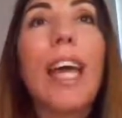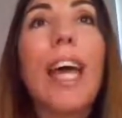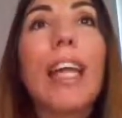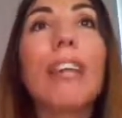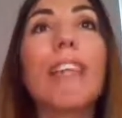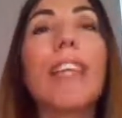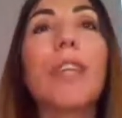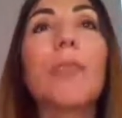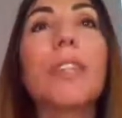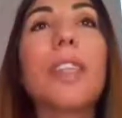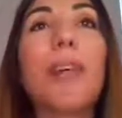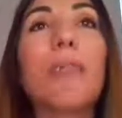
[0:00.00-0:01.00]
And
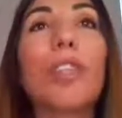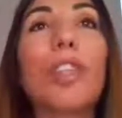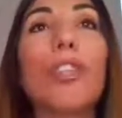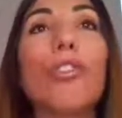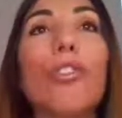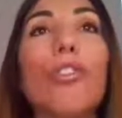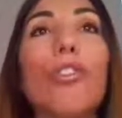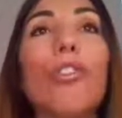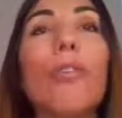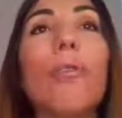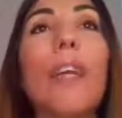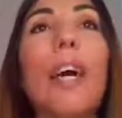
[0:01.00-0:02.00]
lips, I'm going to
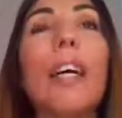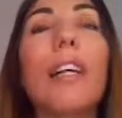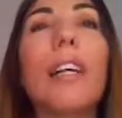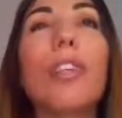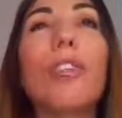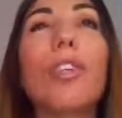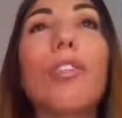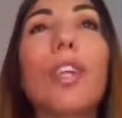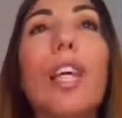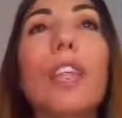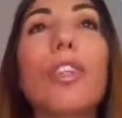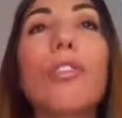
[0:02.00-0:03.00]
do, I don't know if
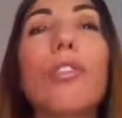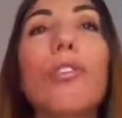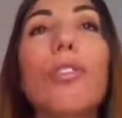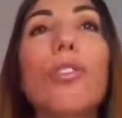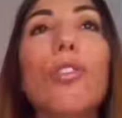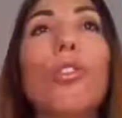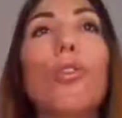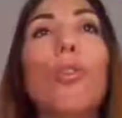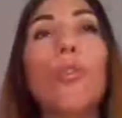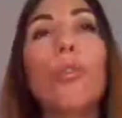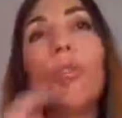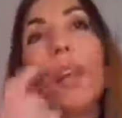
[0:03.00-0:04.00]
you guys
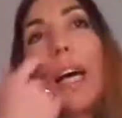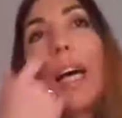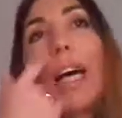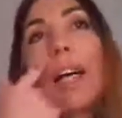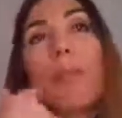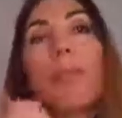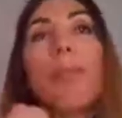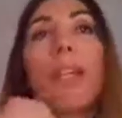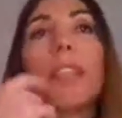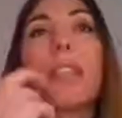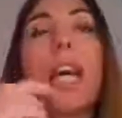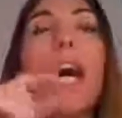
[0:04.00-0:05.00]
know,
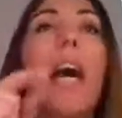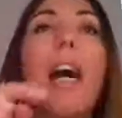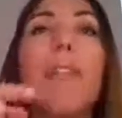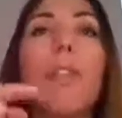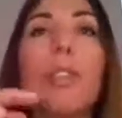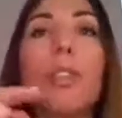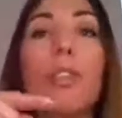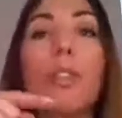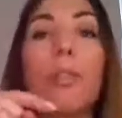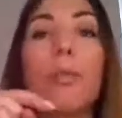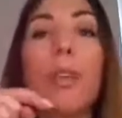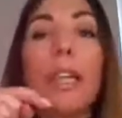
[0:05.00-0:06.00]
but I have it
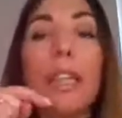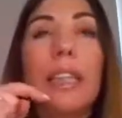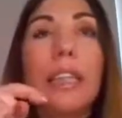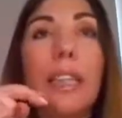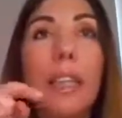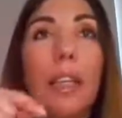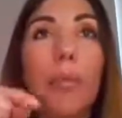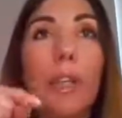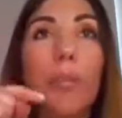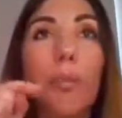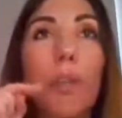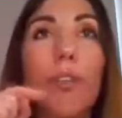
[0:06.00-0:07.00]
on my Instagram
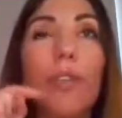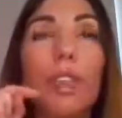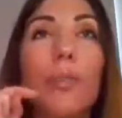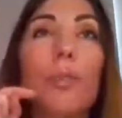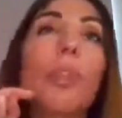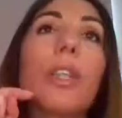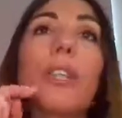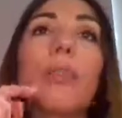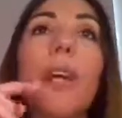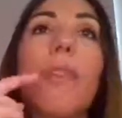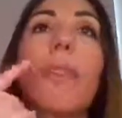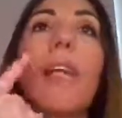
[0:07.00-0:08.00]
and on my Facebook as
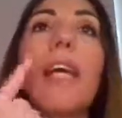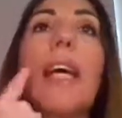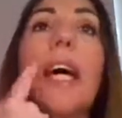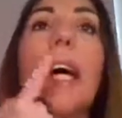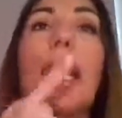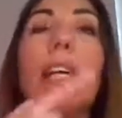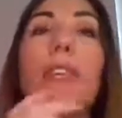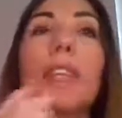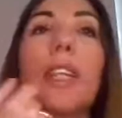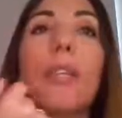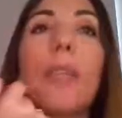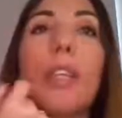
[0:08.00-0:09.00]
well. I have
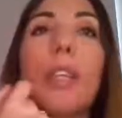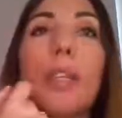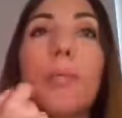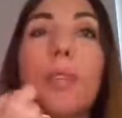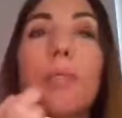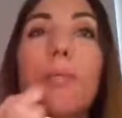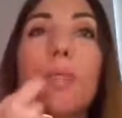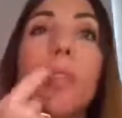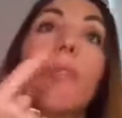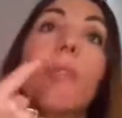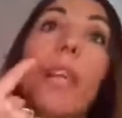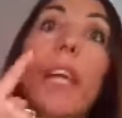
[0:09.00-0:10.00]
done my lips.
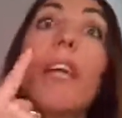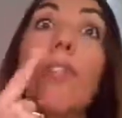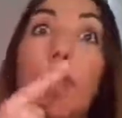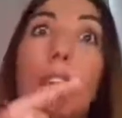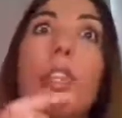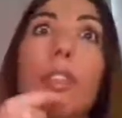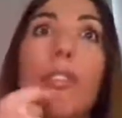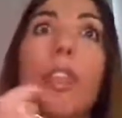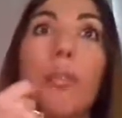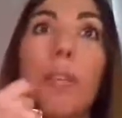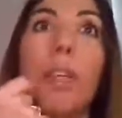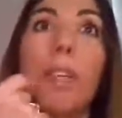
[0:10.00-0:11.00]
Eva, she's
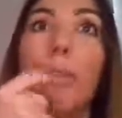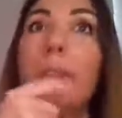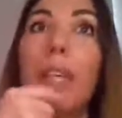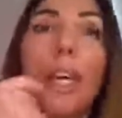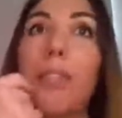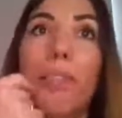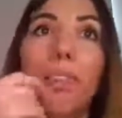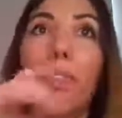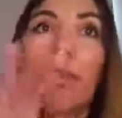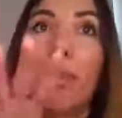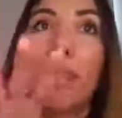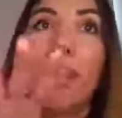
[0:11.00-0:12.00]
done my lips. I haven't
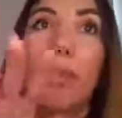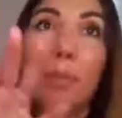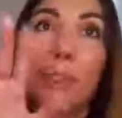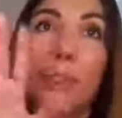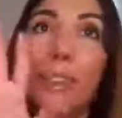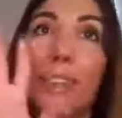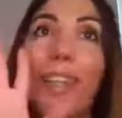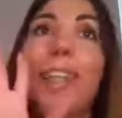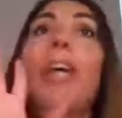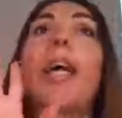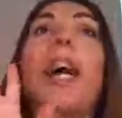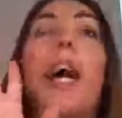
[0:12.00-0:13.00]
done my lips, okay?
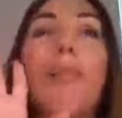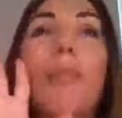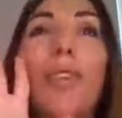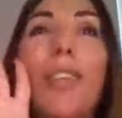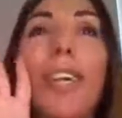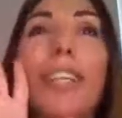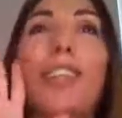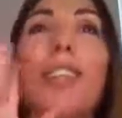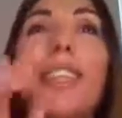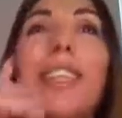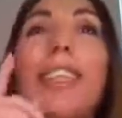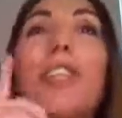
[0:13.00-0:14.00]
I'm not that
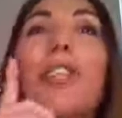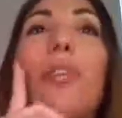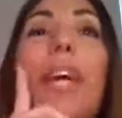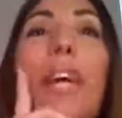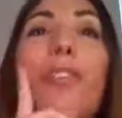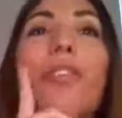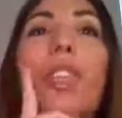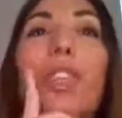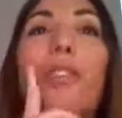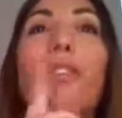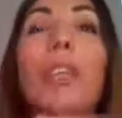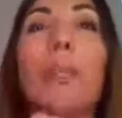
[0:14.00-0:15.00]
crazy. So Eva,
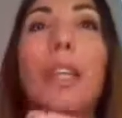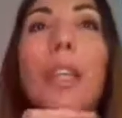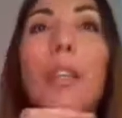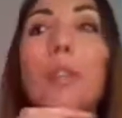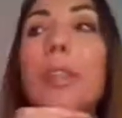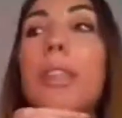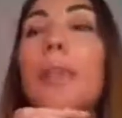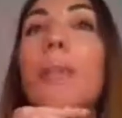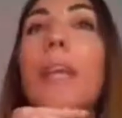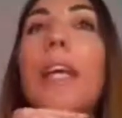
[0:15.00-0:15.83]
she's done my lips.